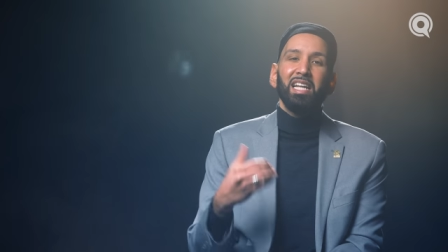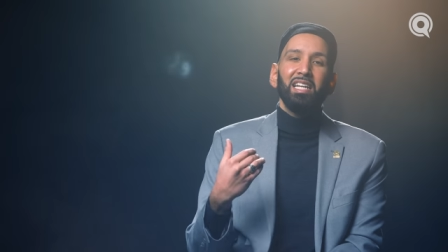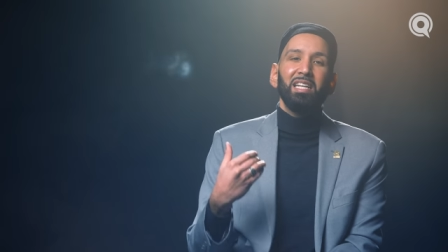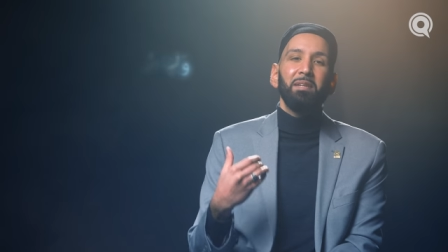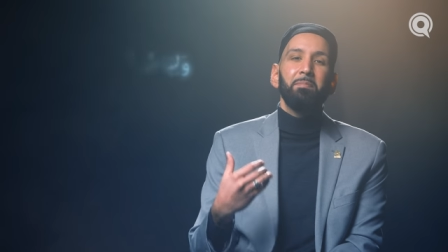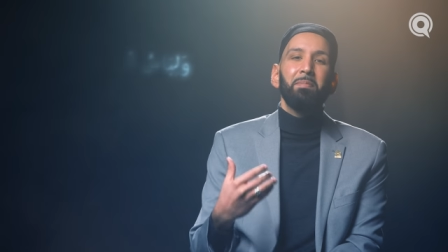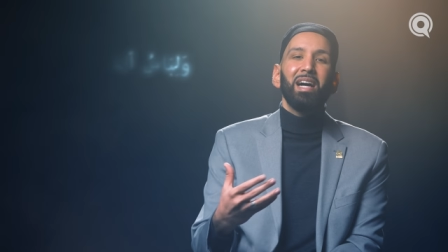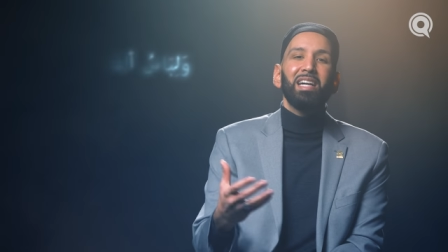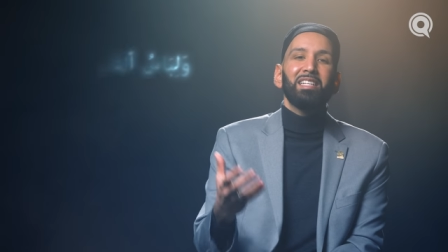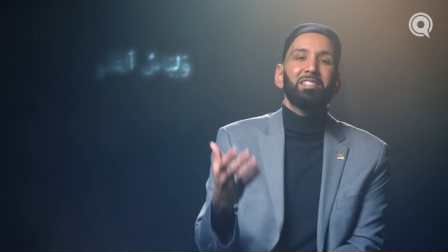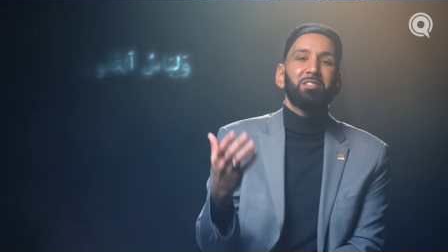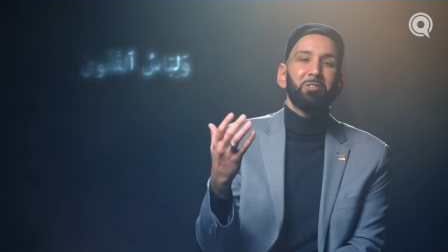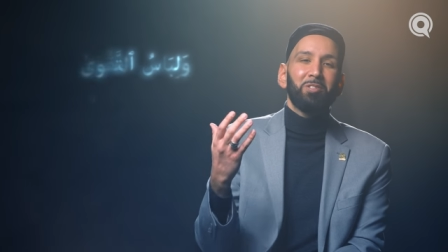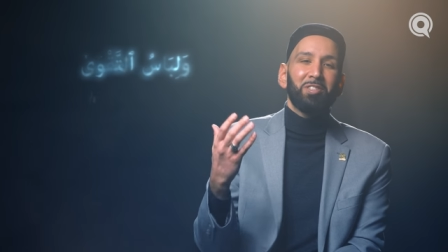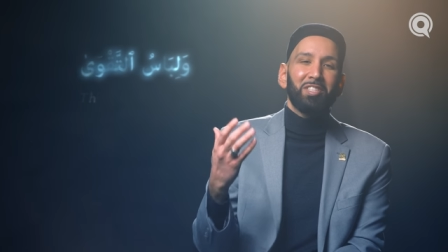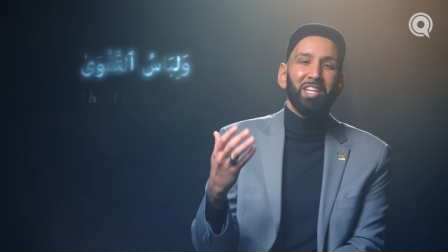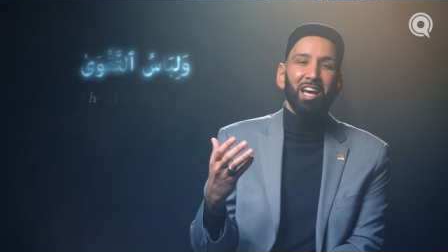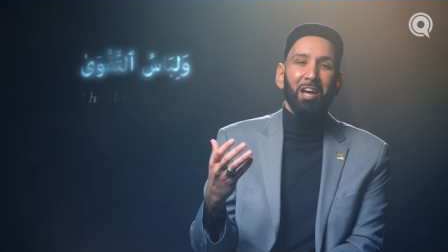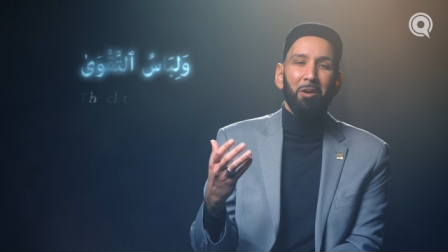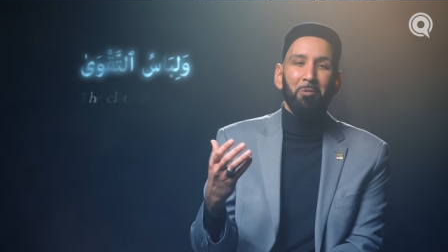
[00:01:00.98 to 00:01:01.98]
Libasu
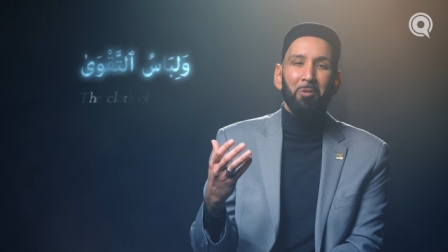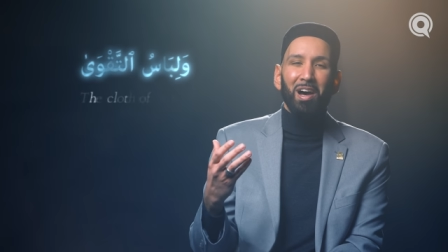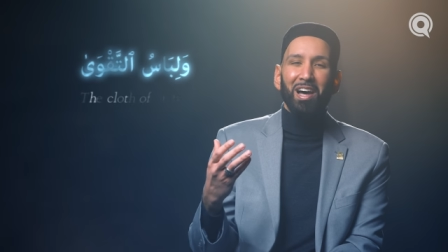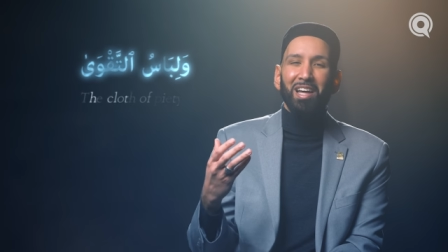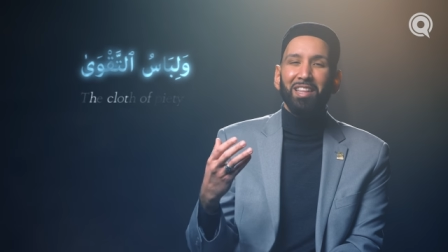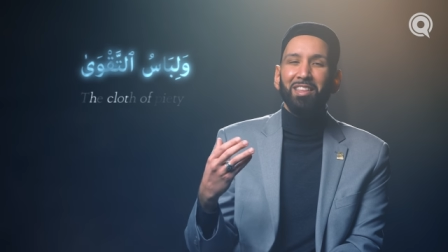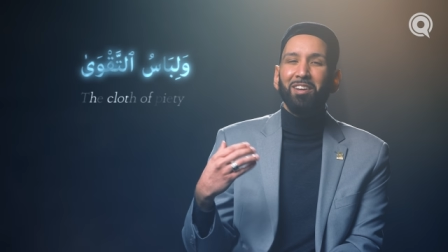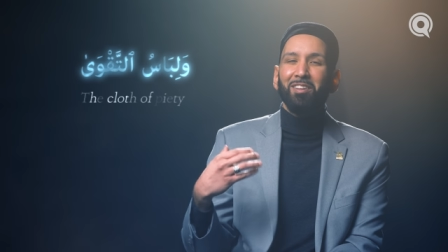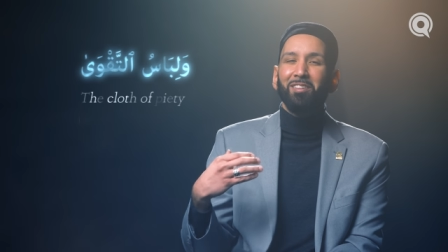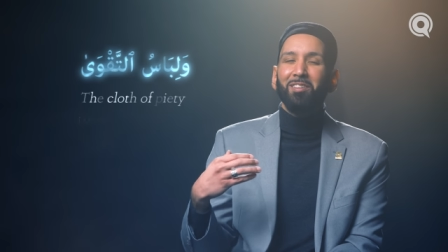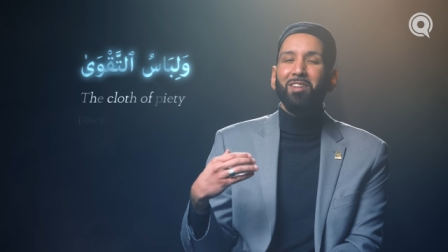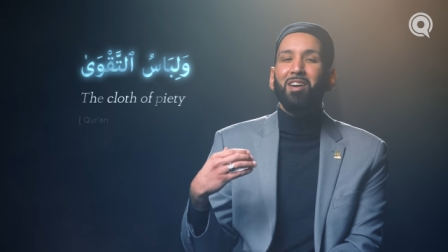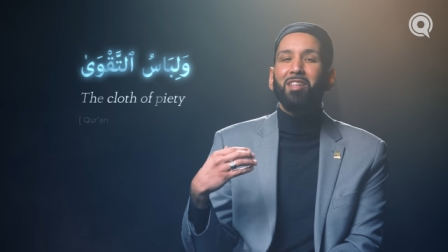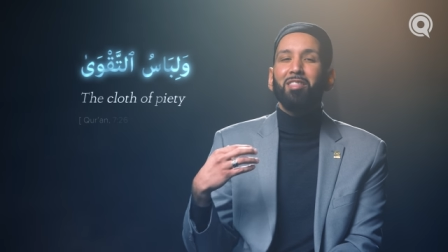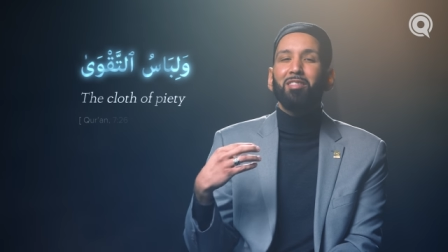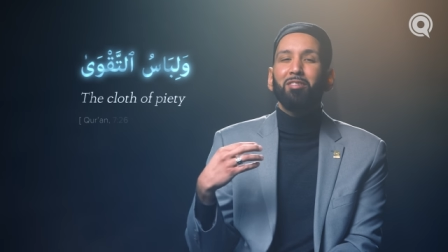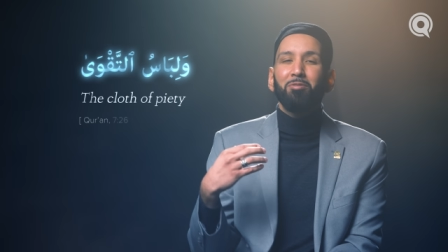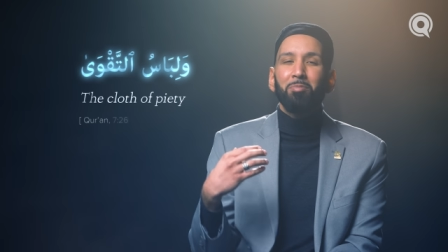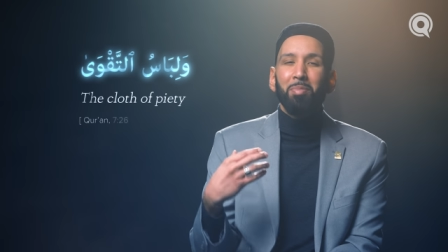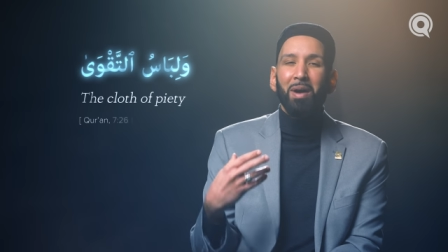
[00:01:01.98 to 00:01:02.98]
taqwa, the
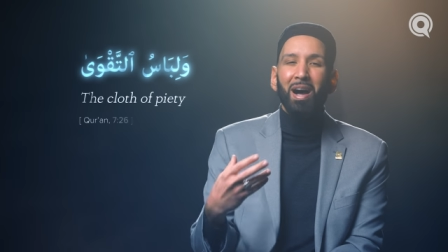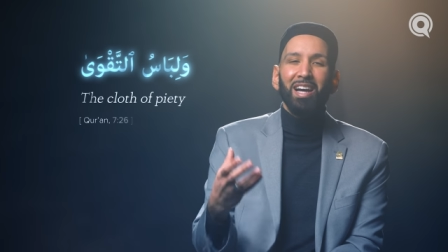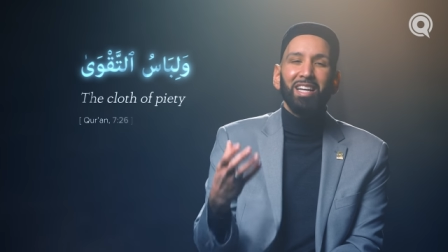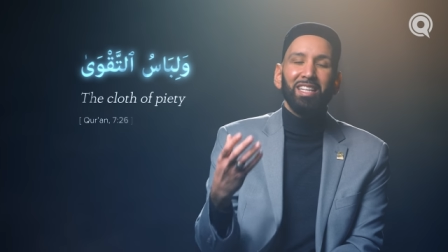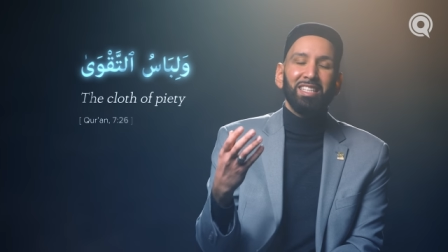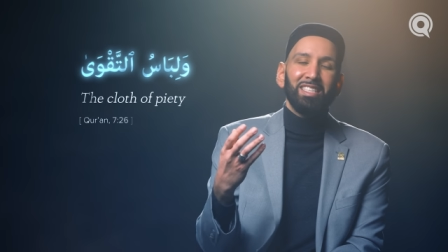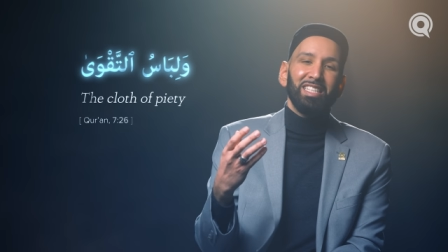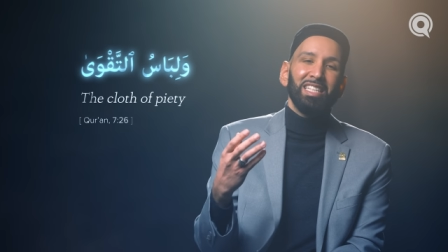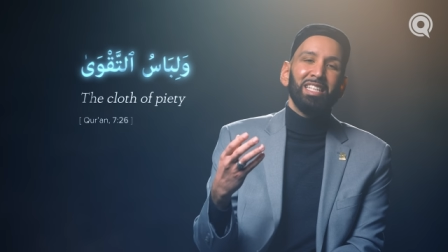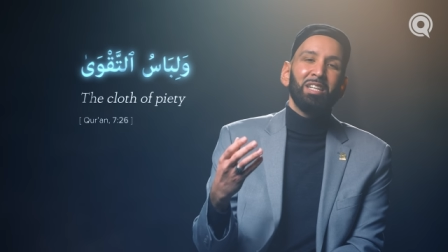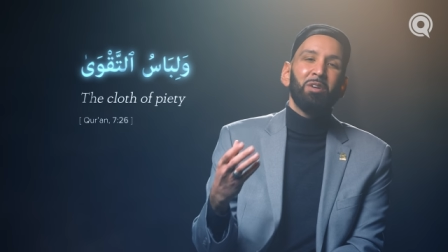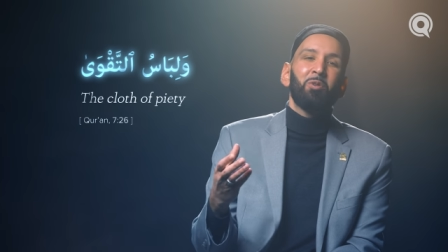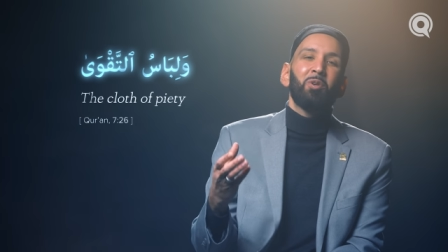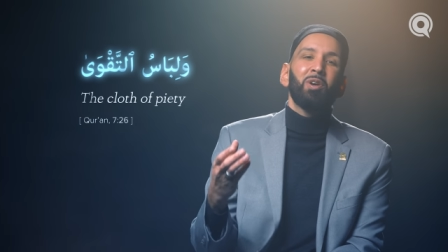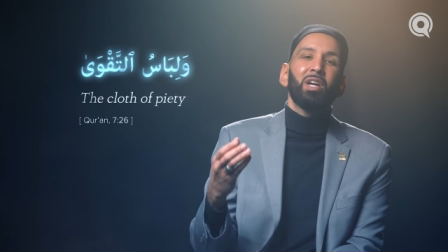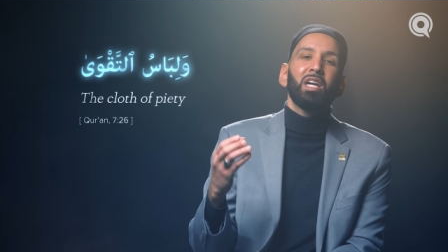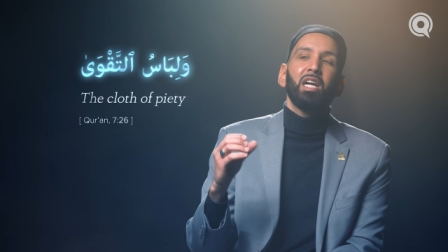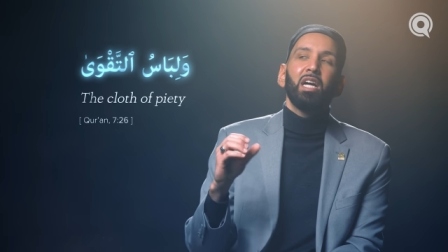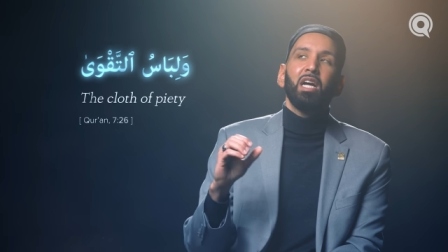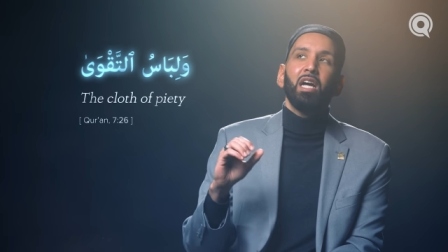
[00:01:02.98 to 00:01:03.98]
cloth of piety,
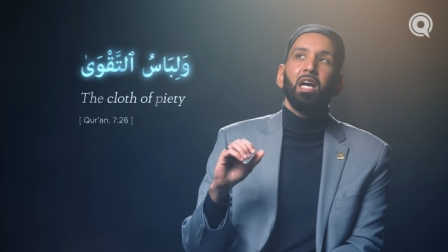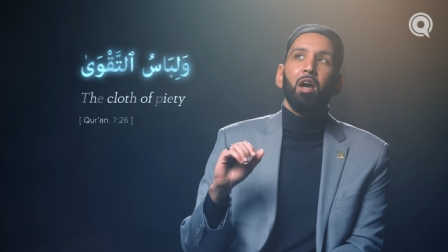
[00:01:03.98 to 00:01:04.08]
or